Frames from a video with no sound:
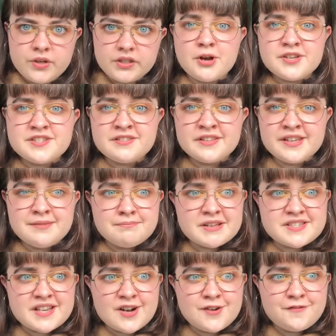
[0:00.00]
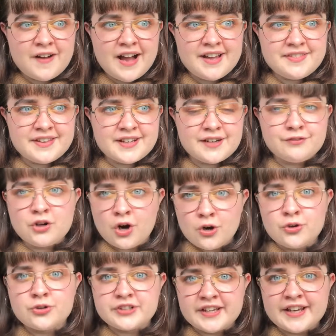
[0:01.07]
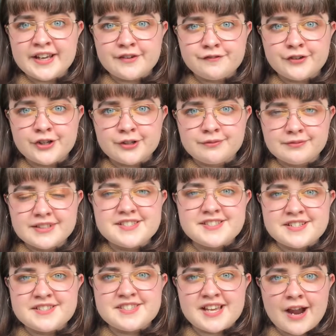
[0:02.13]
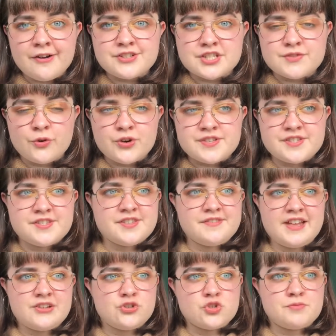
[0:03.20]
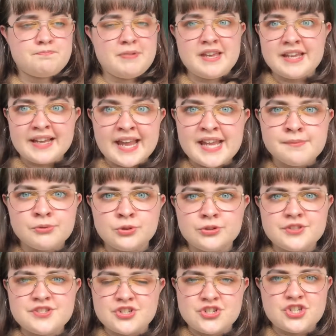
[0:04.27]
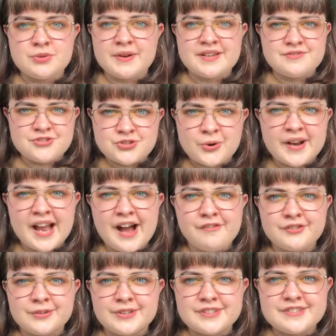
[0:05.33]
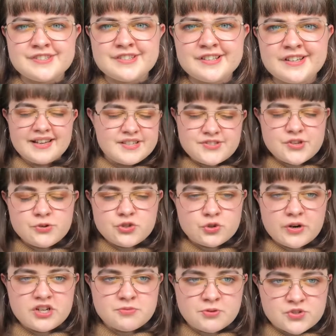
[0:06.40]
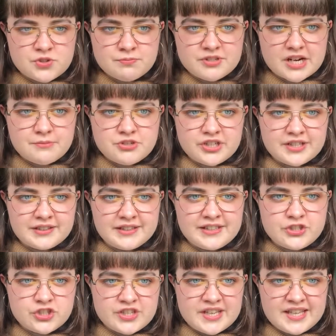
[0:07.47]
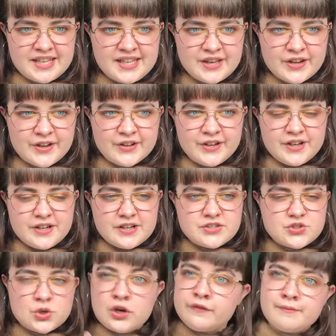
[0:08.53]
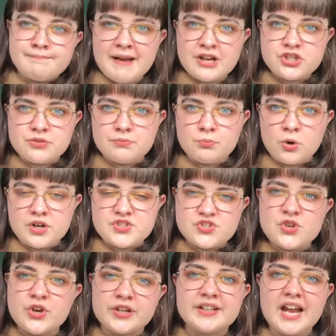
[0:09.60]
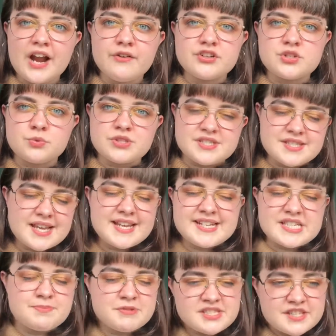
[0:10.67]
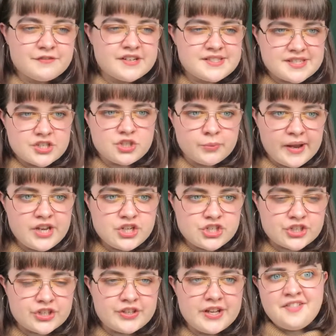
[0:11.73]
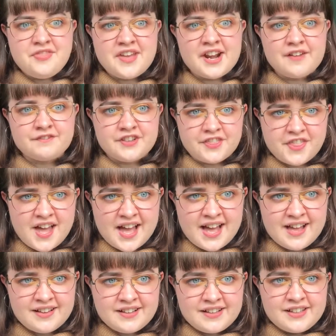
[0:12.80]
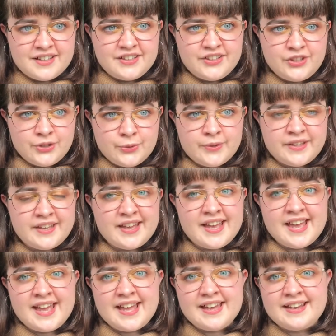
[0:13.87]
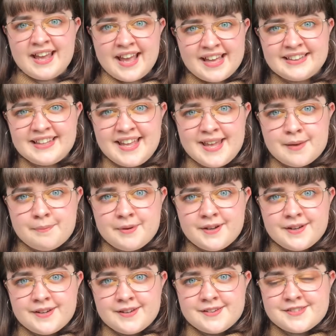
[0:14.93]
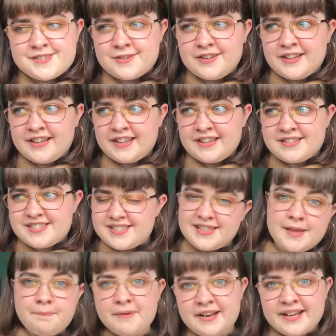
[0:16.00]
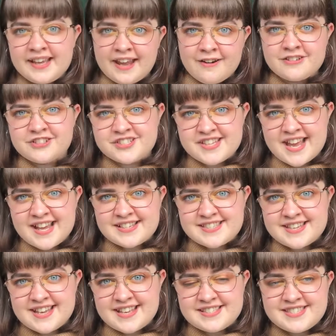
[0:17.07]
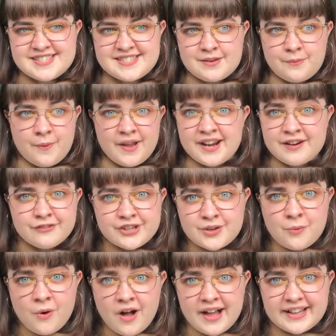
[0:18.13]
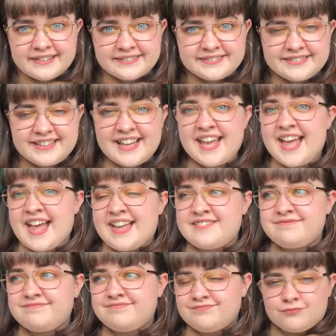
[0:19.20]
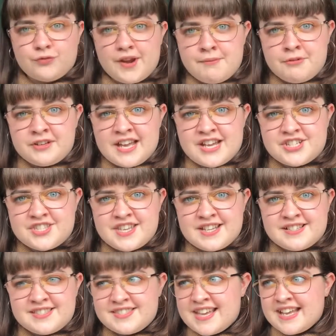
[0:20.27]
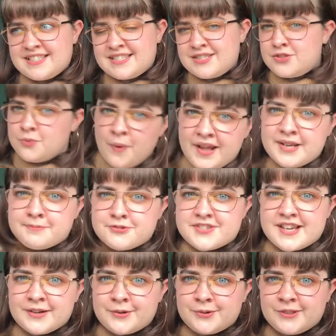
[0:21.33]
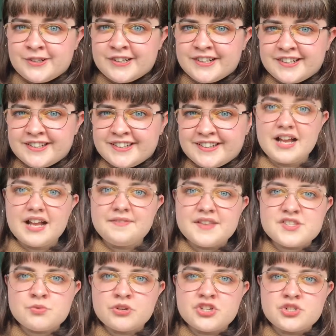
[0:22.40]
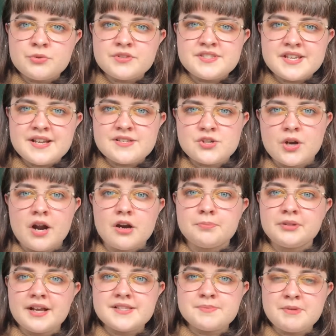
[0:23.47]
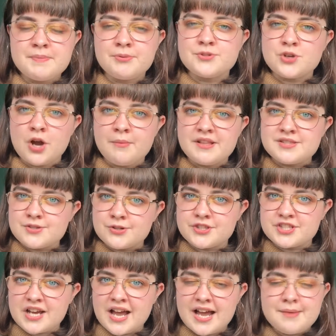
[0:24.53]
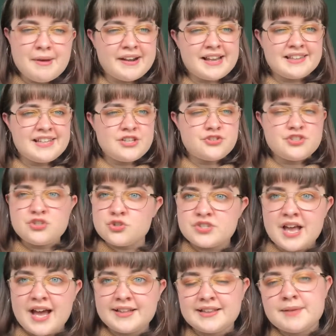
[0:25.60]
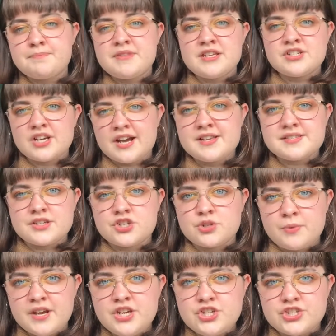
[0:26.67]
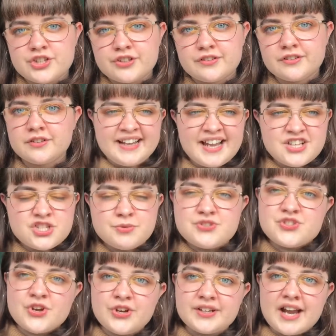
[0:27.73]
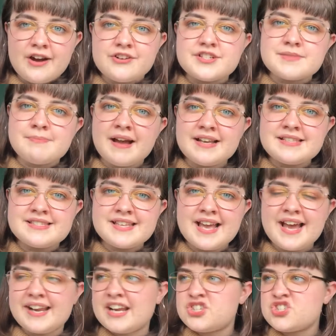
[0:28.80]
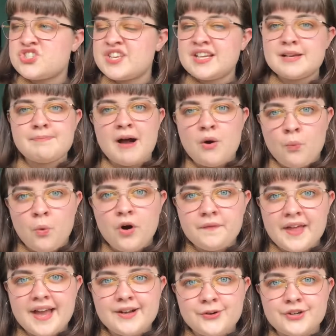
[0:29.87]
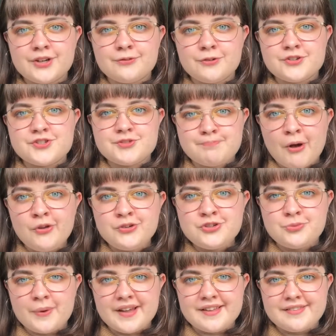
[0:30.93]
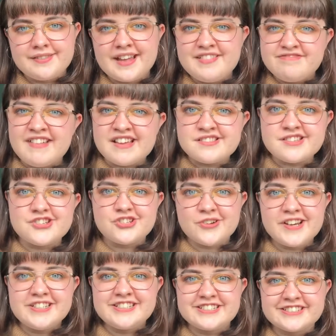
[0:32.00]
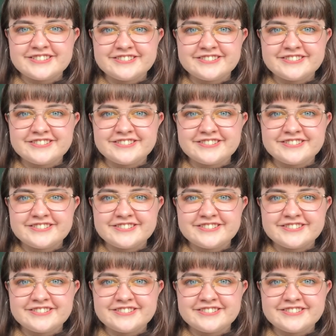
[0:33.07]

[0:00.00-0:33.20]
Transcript: Personally, myself, I think I've got a good ear for listening to characters' voices and then just being able to do it straight afterwards. It's so strange, but sometimes you can literally hear and sort of imagine what a certain character would say in a specific situation, and then after that, you can ad-lib. So you can slip in a character's accents whenever you want. And Rainbow Dash thinks that's 20% cooler. And that's what I do on TikTok. I reply to people's comments all the time, and I literally just ad-lib the entire situation. I get into a certain character's mindset and I just think about what they're gonna respond with in that situation.